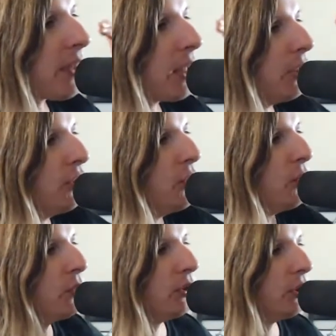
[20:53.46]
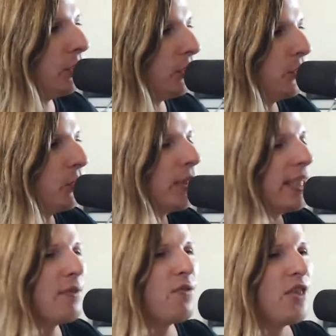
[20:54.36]
you
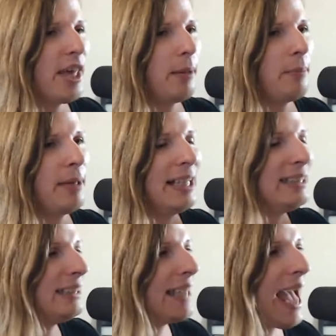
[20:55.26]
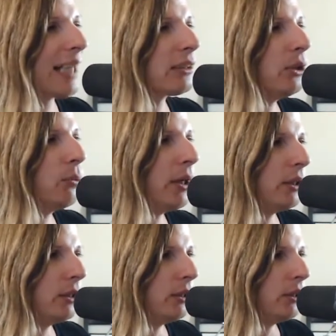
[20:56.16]
give them exactly what
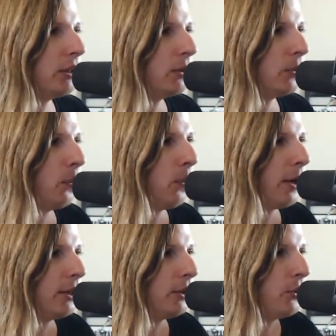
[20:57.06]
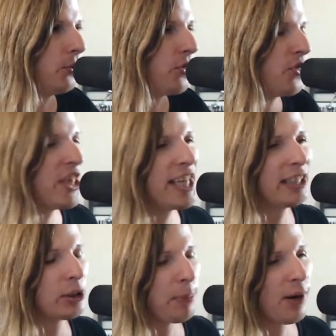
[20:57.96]
you think
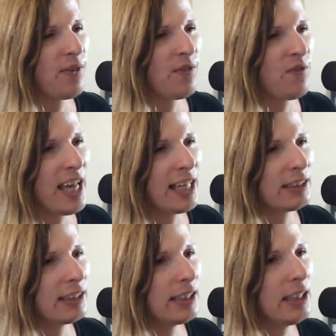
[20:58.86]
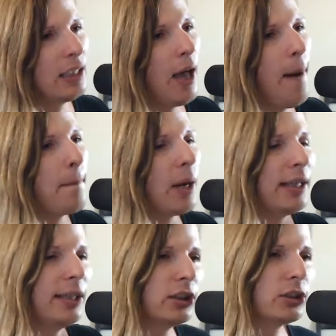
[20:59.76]
is a perfect fantasy, but
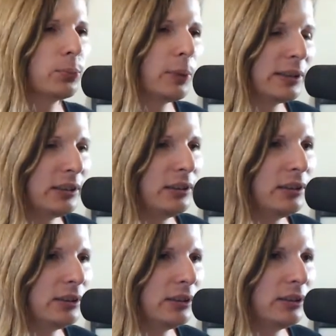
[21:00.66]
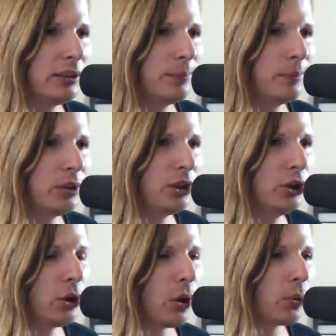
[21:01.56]
here's what
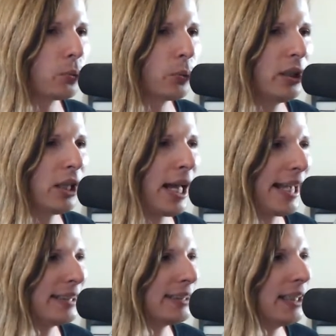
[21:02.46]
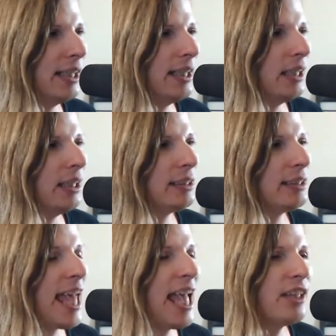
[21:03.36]
you don't realize is
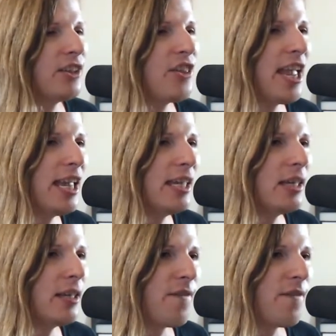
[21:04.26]
that they